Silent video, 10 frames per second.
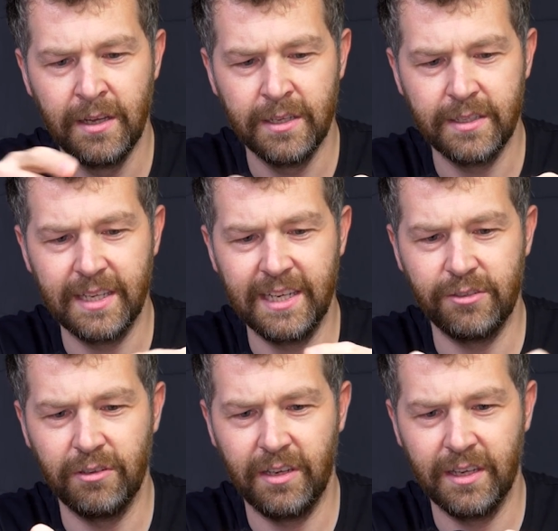So they're
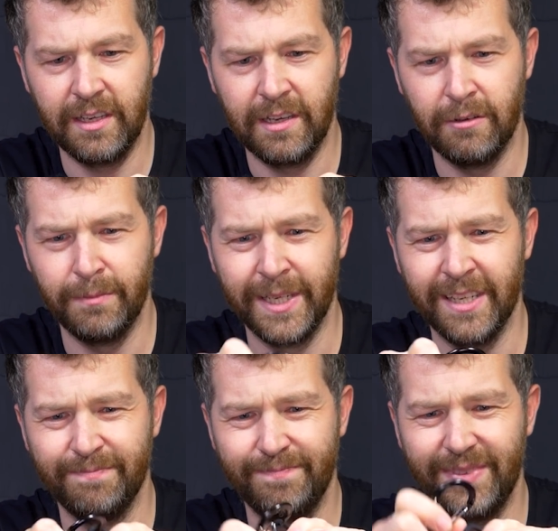literally like
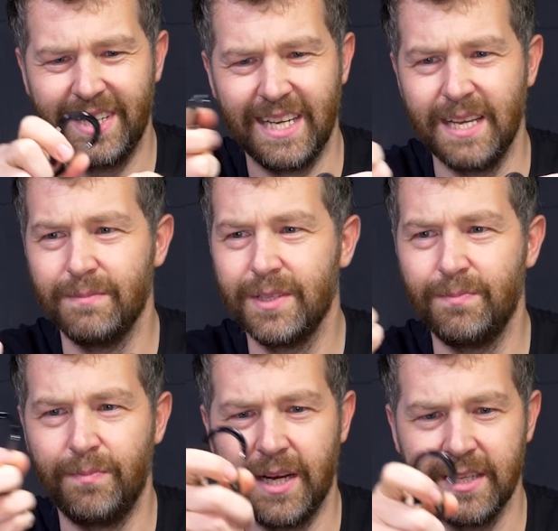Caribiner Clips,
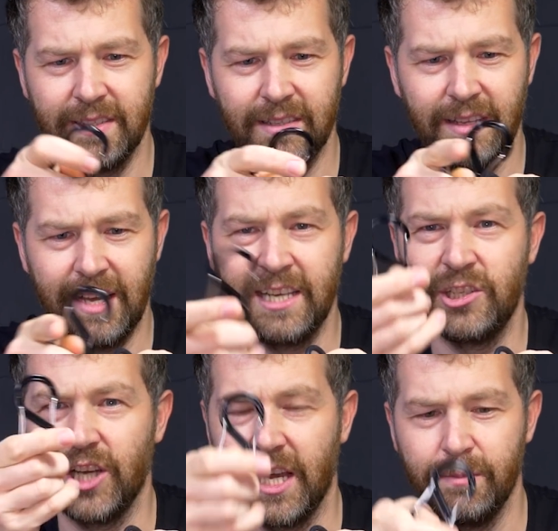but
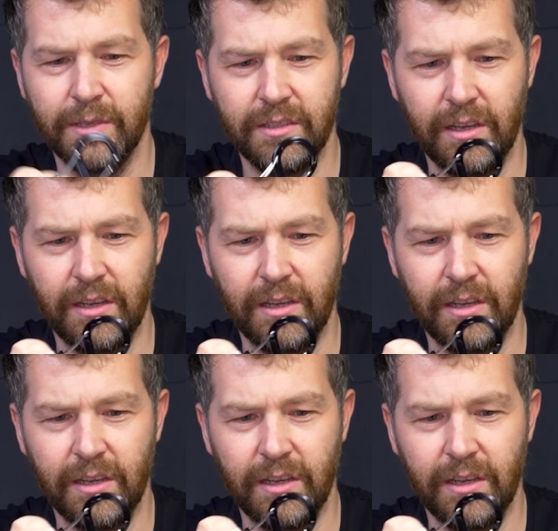S-shaped.